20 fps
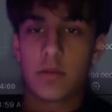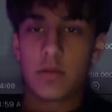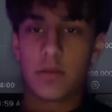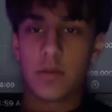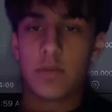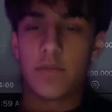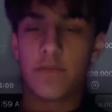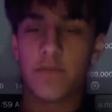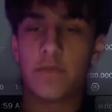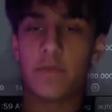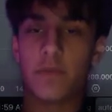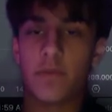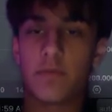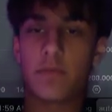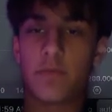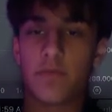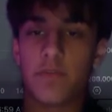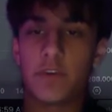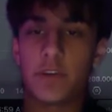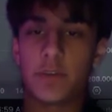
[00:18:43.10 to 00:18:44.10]
For
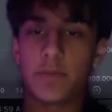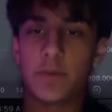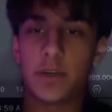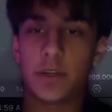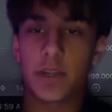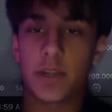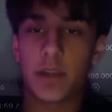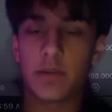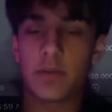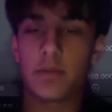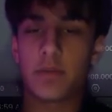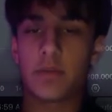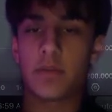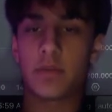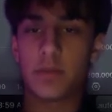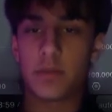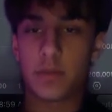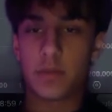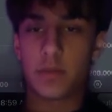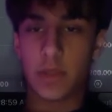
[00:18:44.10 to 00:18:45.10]
first bearish candle,
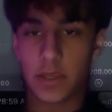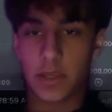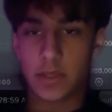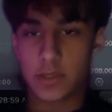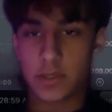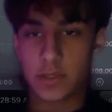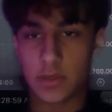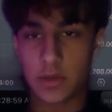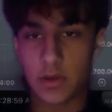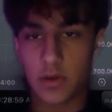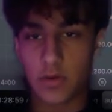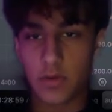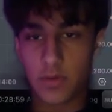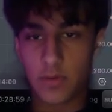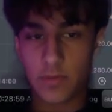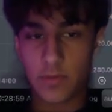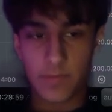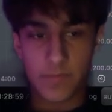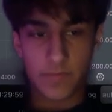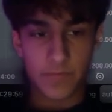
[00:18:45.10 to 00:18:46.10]
like so,
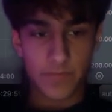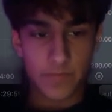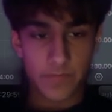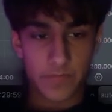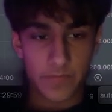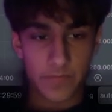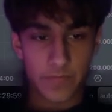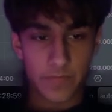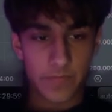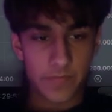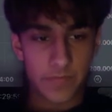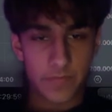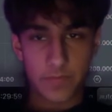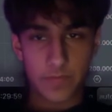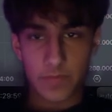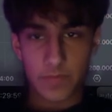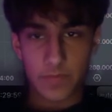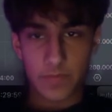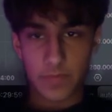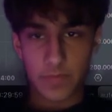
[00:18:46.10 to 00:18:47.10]

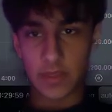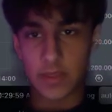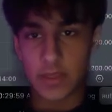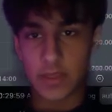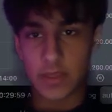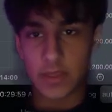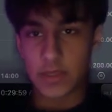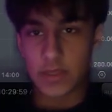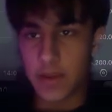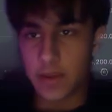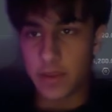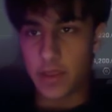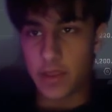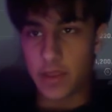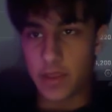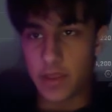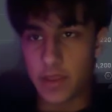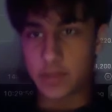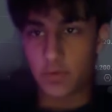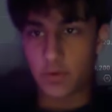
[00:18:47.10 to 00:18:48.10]
like this candle that
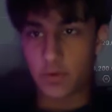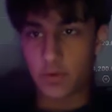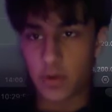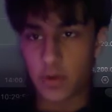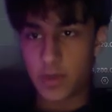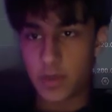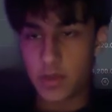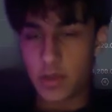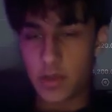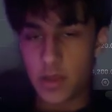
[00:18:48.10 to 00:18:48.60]
just formed.